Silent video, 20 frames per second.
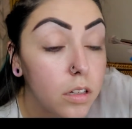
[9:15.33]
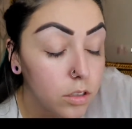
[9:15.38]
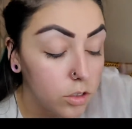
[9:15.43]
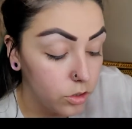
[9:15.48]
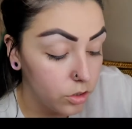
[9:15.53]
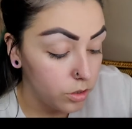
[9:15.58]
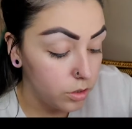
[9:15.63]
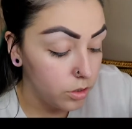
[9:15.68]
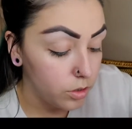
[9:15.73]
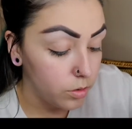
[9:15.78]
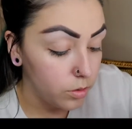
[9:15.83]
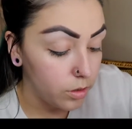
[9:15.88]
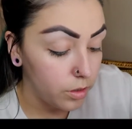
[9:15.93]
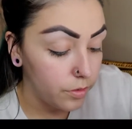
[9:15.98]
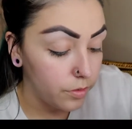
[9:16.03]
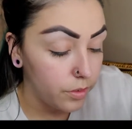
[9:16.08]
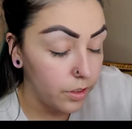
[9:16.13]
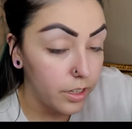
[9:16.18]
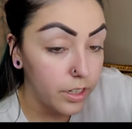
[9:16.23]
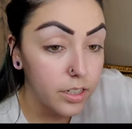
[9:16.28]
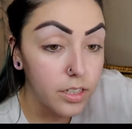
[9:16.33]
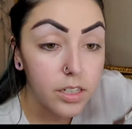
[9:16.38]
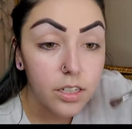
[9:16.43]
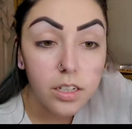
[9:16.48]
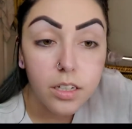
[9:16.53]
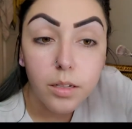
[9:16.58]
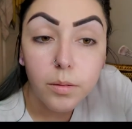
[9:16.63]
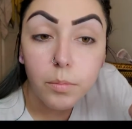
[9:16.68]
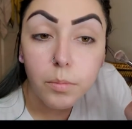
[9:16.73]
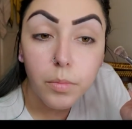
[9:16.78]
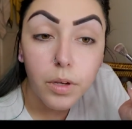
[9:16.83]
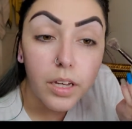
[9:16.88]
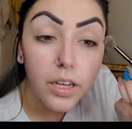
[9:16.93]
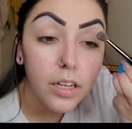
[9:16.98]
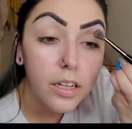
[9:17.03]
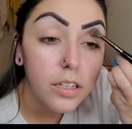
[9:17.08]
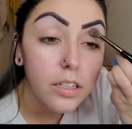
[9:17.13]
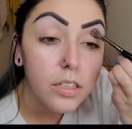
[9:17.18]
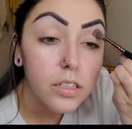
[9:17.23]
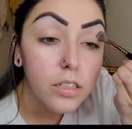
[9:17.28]
Just sort of as a
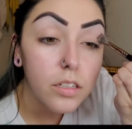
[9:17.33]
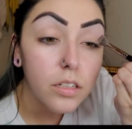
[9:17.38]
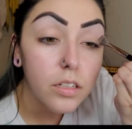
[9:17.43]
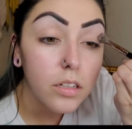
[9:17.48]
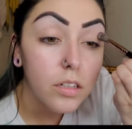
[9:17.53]
base